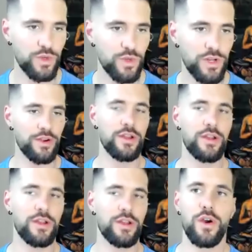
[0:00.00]
to one
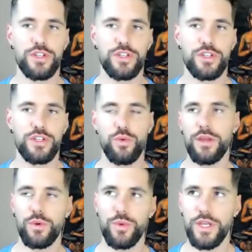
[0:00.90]
another, or just
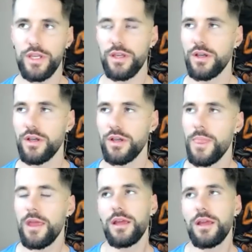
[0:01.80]
when we when we
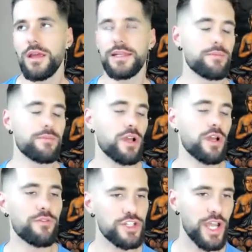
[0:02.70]
get
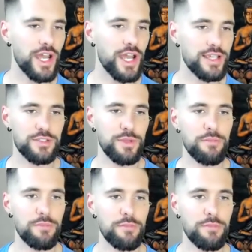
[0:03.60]
something off our chest
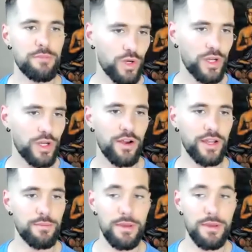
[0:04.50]
that's been a and we're
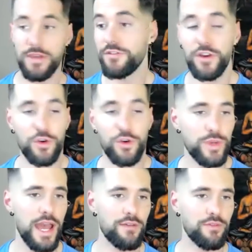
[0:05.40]
carrying maybe a
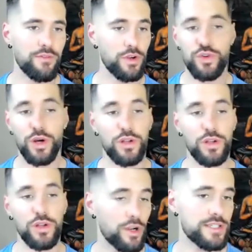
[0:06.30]
fear we have or a
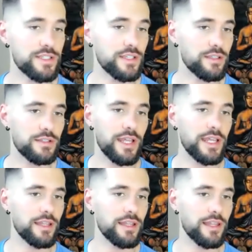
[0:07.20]
struggle in our present
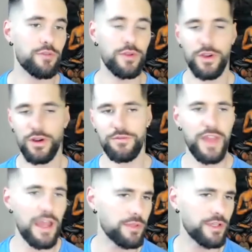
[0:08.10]
day life with
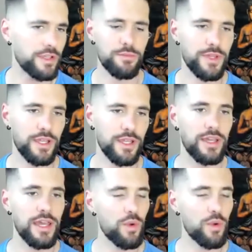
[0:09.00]
our family or
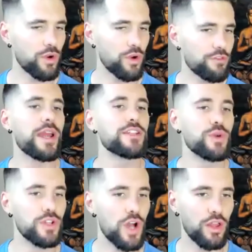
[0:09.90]
something and we're
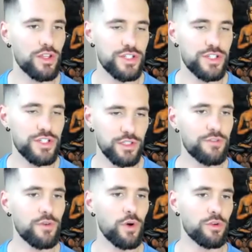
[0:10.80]
afraid to acknowledge
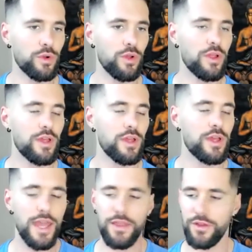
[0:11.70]
it to look vulnerable
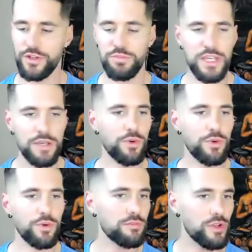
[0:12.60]
and there's
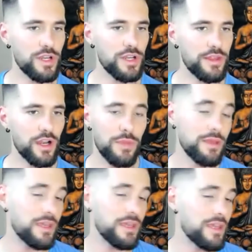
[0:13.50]
people community
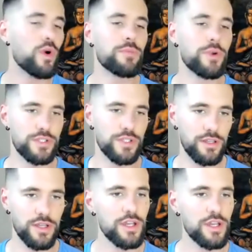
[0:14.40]
there even one
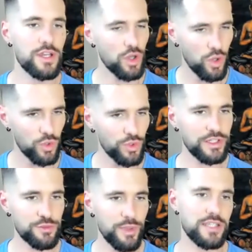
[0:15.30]
person just
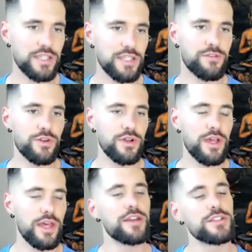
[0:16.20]
holding space for
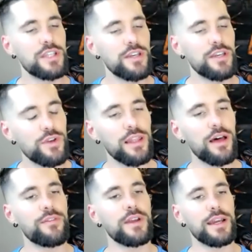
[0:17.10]
you and just yep. giving
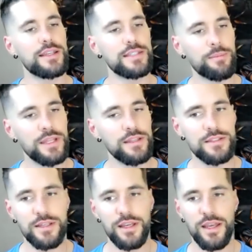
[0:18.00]
you that loving
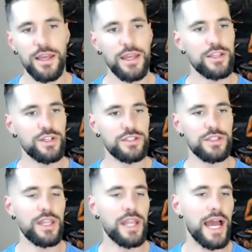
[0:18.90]
acceptance it
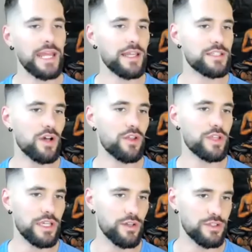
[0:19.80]
just annihilates
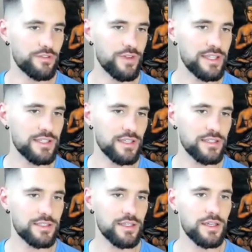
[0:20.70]
all the ego's
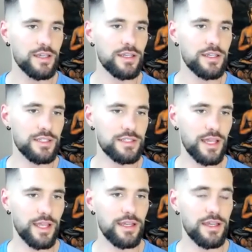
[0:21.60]
defenses because it's yeah.
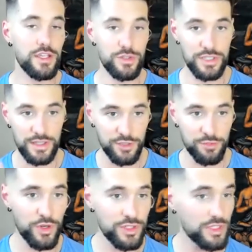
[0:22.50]
like you see this
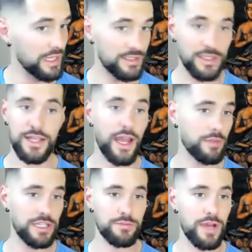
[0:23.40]
person isn't tying
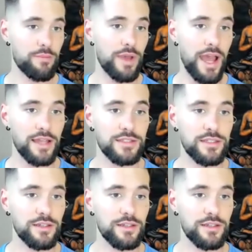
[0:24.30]
me to my past